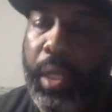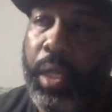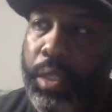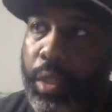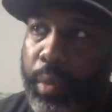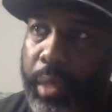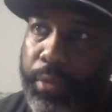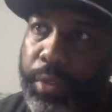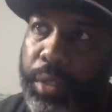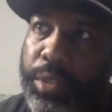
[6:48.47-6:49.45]
So when I
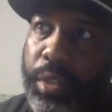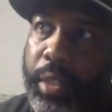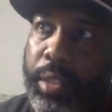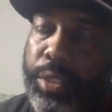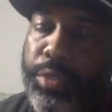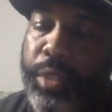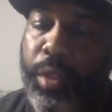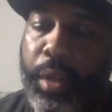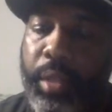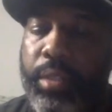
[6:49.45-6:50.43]
first started as street
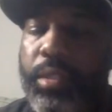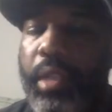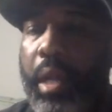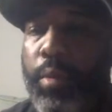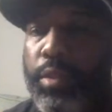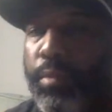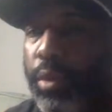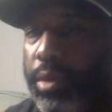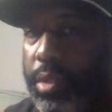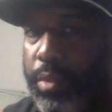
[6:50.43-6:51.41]
artist, I was more
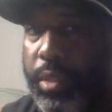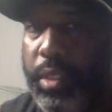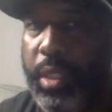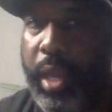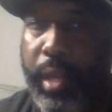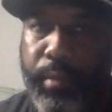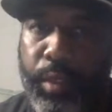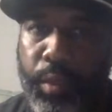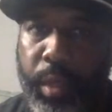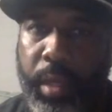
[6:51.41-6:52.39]
so just kind of
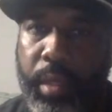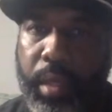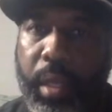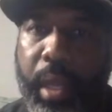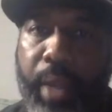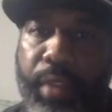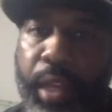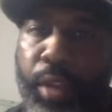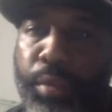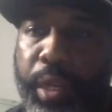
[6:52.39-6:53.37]
doing a lot of
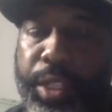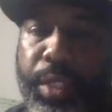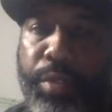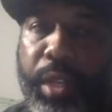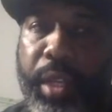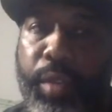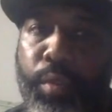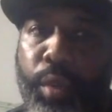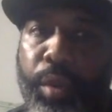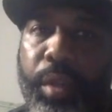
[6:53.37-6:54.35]
airbrushing related
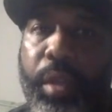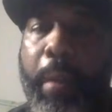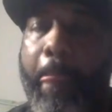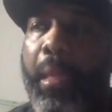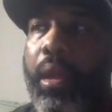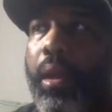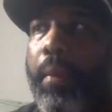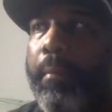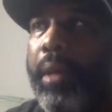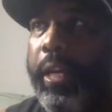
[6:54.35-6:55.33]
work.
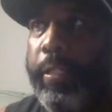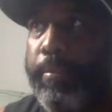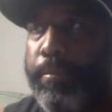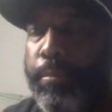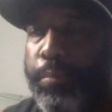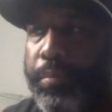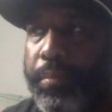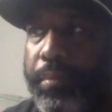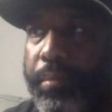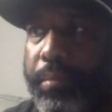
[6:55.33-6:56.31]
But
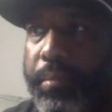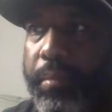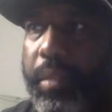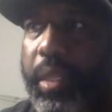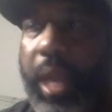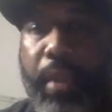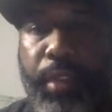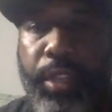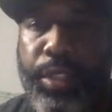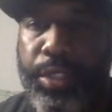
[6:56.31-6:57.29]
I
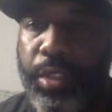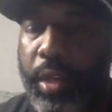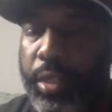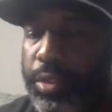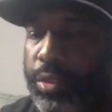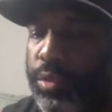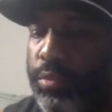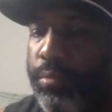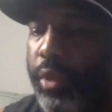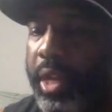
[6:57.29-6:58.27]
eventually started to
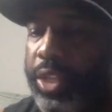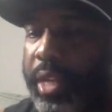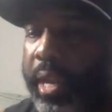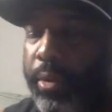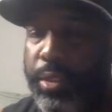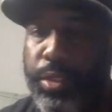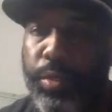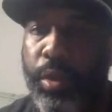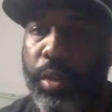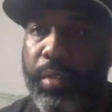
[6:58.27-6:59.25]
branch out into
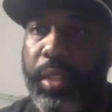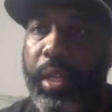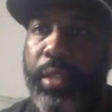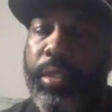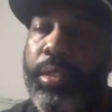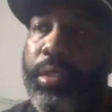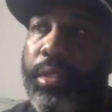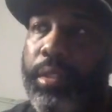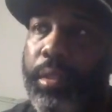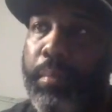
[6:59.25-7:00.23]
all of the other
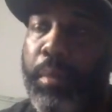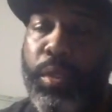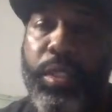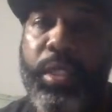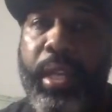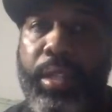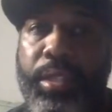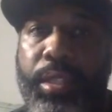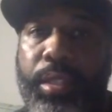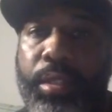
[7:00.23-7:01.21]

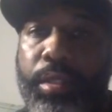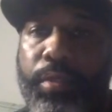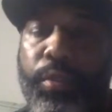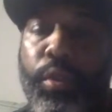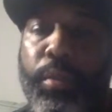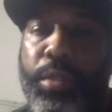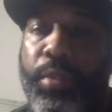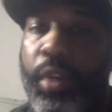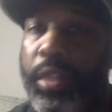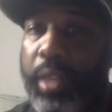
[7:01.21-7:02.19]
multi-talented forms of
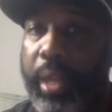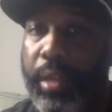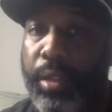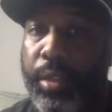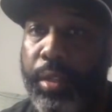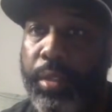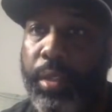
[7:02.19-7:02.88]
art that I learned,